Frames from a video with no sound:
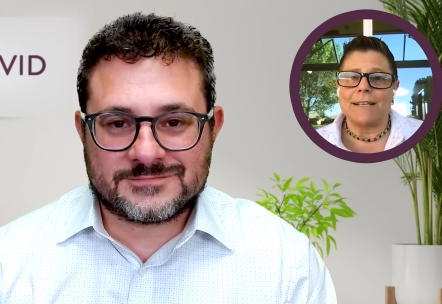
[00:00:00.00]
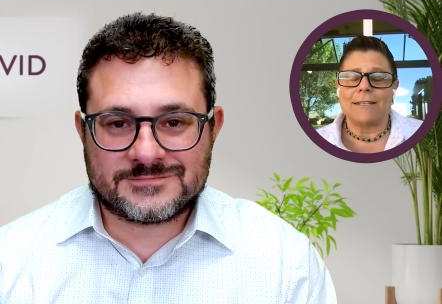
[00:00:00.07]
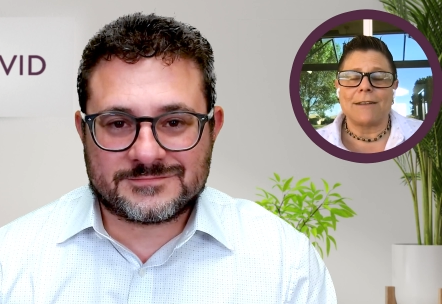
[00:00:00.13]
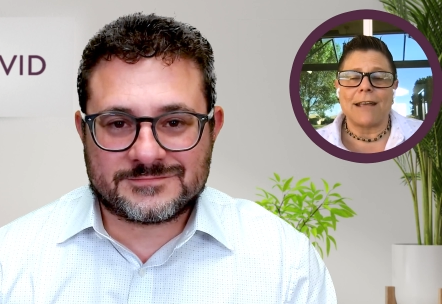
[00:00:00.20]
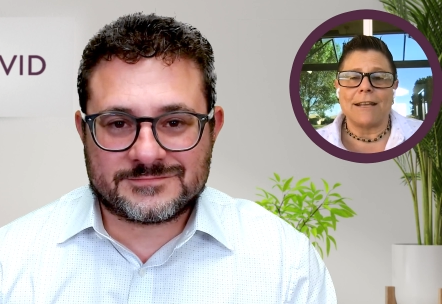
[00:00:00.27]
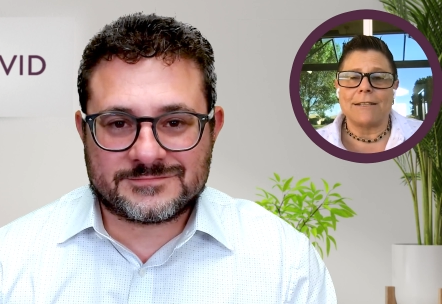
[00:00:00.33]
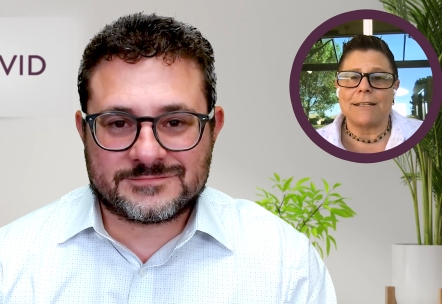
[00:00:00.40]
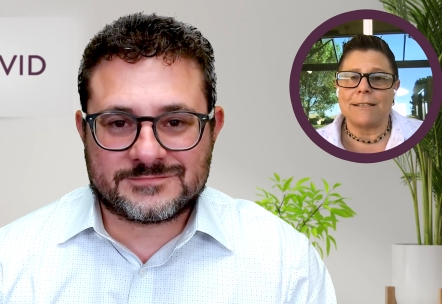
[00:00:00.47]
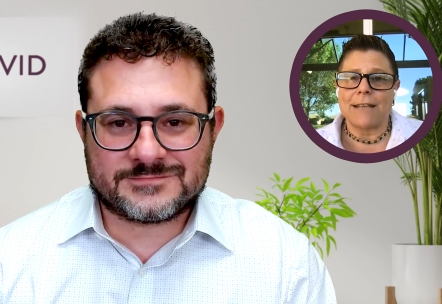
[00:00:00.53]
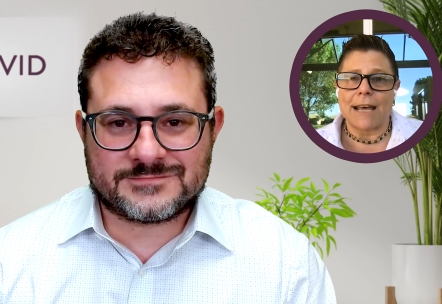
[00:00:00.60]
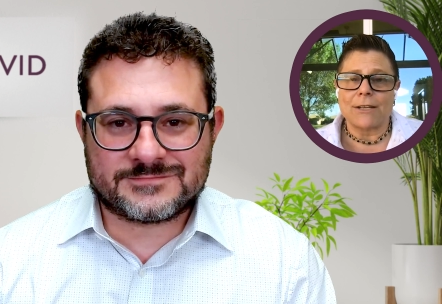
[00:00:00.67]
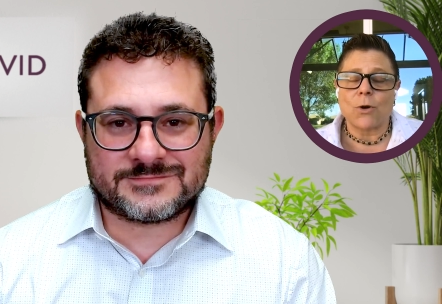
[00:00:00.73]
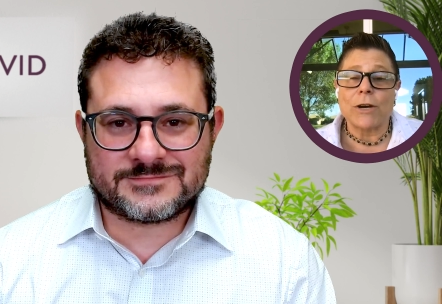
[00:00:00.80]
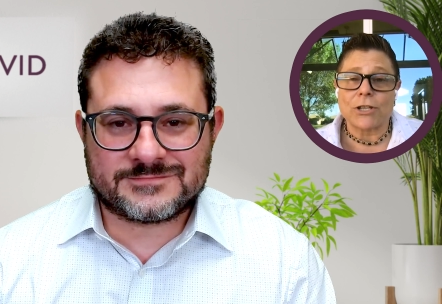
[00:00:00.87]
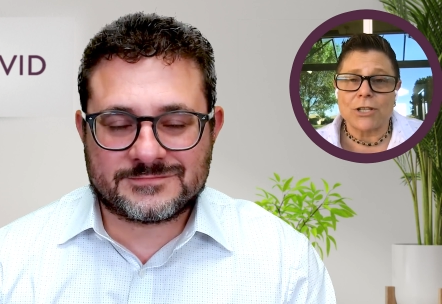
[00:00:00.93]
Speaker 1: as, as
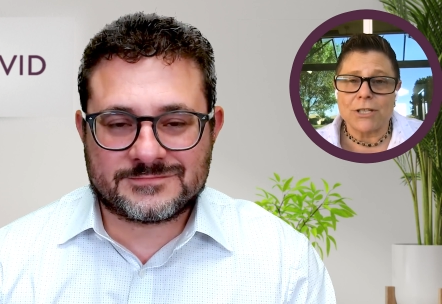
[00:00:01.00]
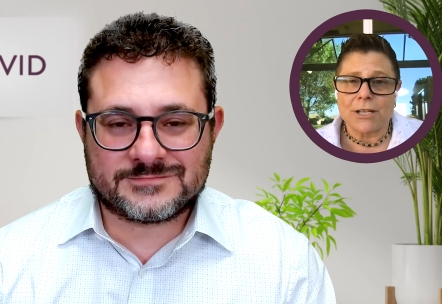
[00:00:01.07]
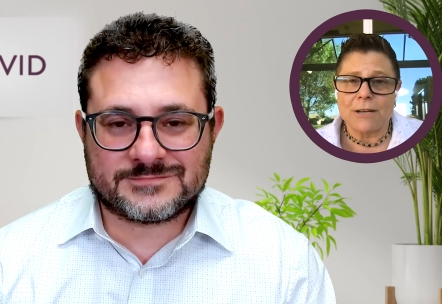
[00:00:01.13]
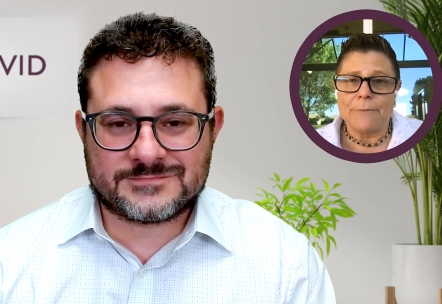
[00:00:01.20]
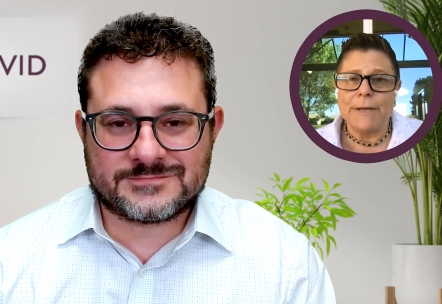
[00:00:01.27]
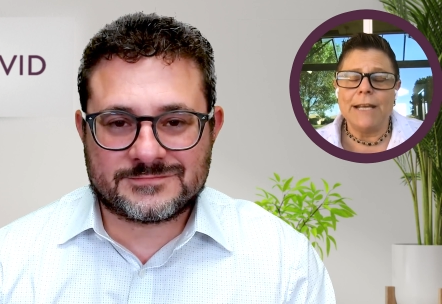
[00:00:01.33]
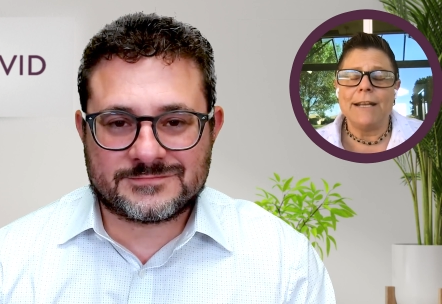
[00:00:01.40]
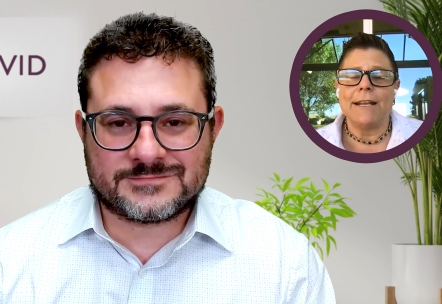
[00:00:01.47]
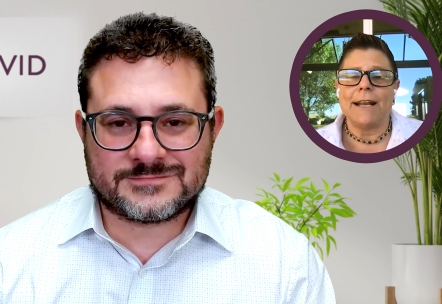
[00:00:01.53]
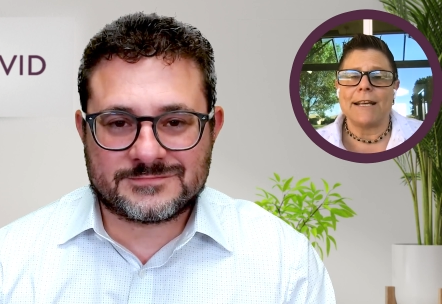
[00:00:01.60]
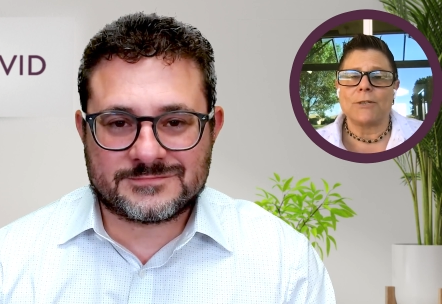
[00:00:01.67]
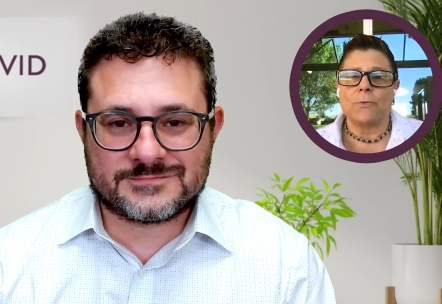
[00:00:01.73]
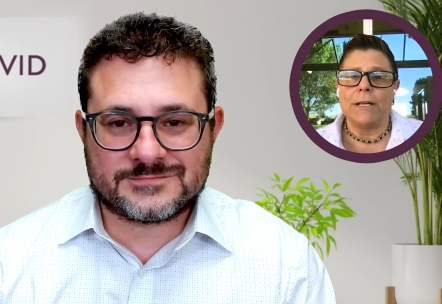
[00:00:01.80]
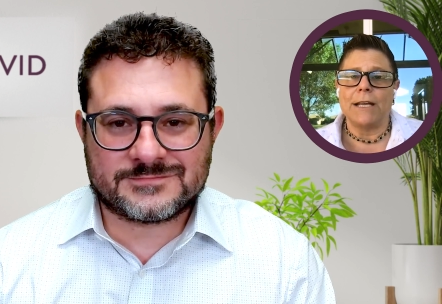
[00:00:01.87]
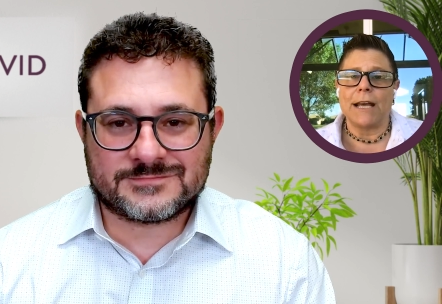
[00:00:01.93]
as questions come in and
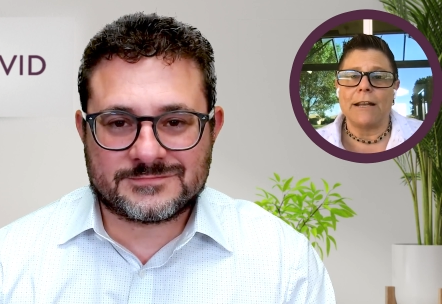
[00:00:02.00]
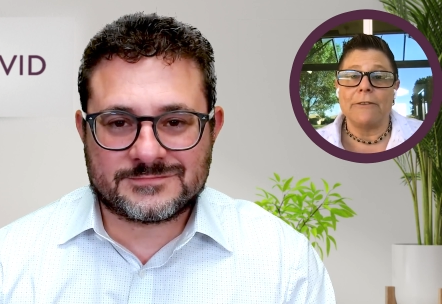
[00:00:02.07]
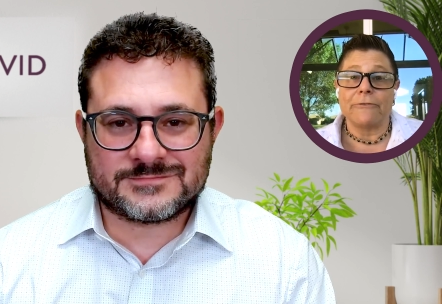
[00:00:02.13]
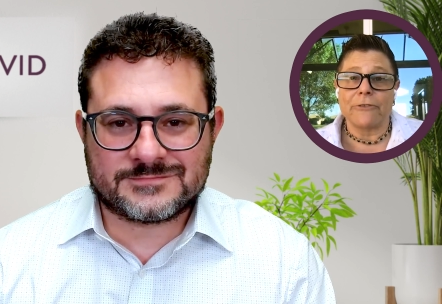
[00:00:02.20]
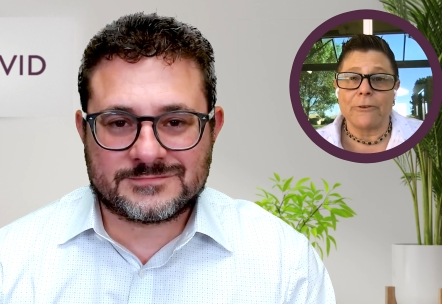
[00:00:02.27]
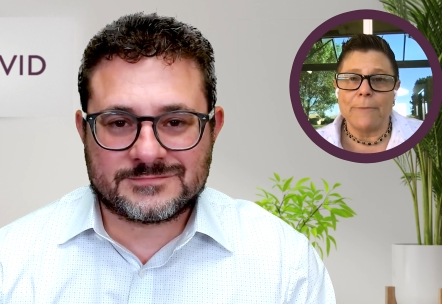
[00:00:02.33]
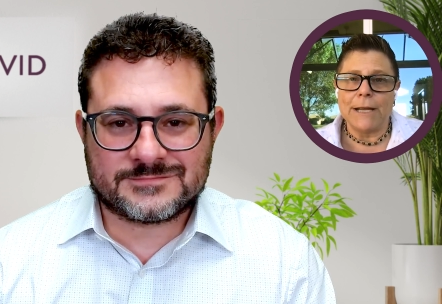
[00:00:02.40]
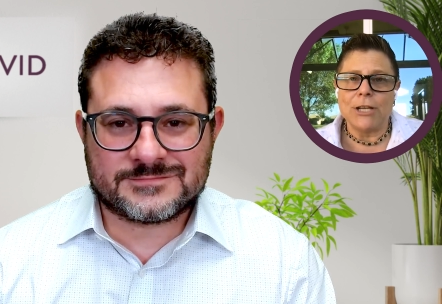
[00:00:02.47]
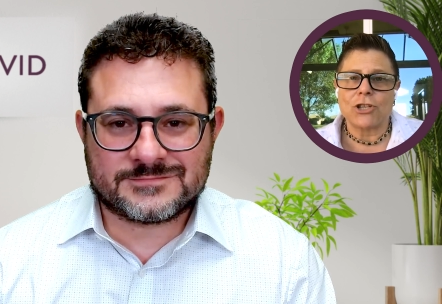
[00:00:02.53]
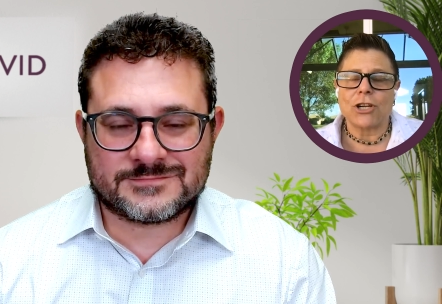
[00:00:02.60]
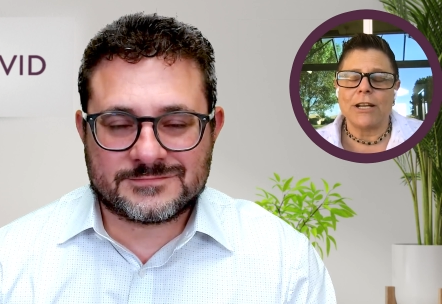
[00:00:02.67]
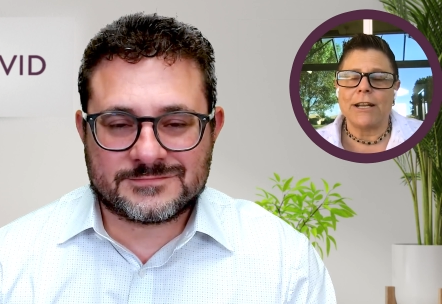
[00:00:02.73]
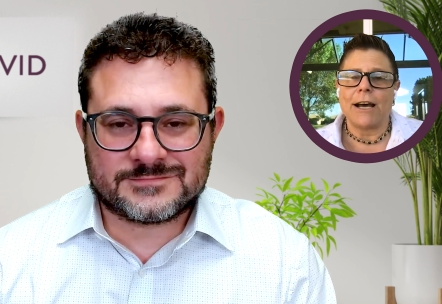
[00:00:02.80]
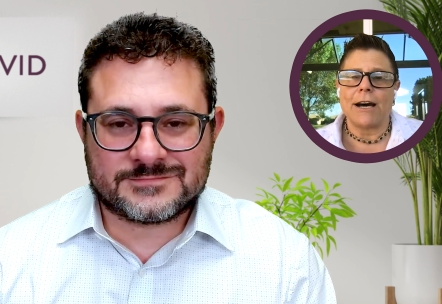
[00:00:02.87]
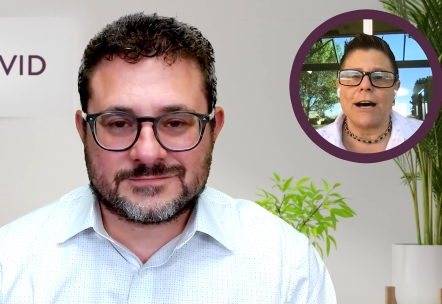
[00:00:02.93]
as we get
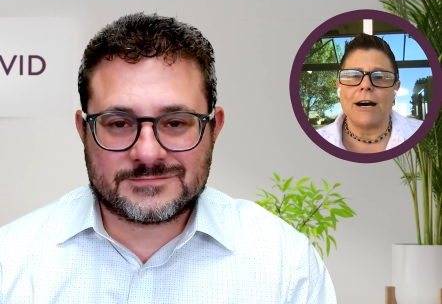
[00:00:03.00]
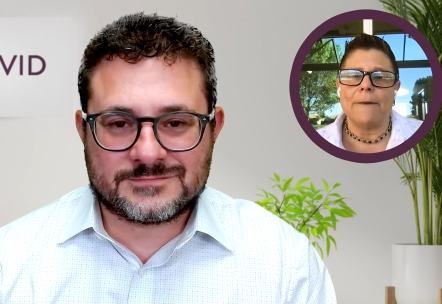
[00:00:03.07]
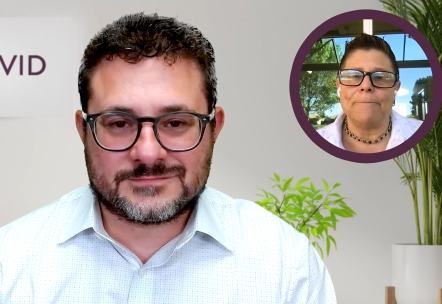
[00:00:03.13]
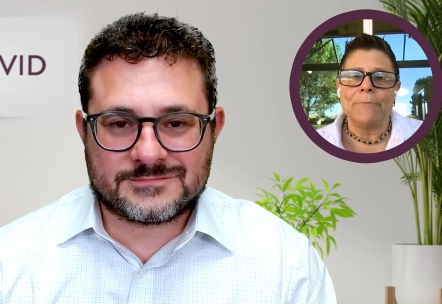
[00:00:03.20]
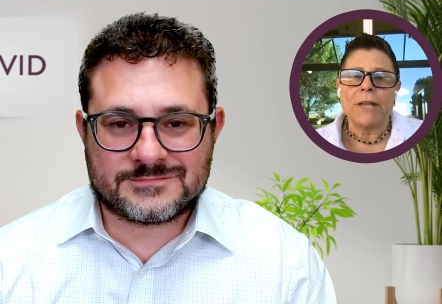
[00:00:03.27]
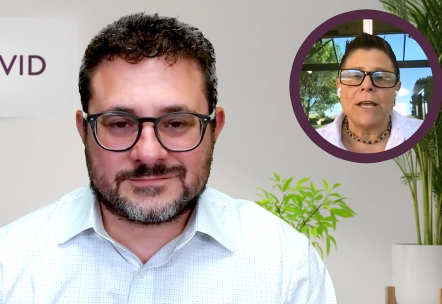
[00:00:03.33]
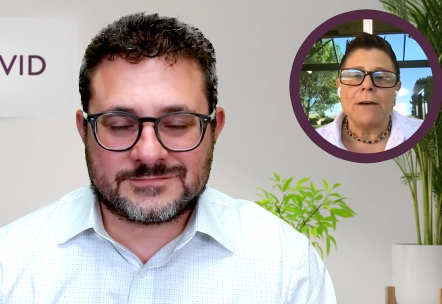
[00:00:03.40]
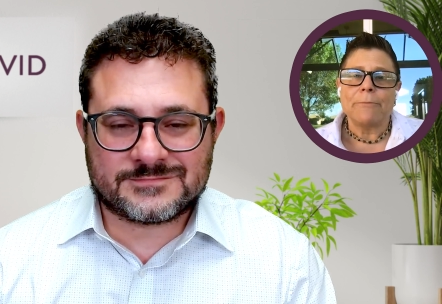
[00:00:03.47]
information um,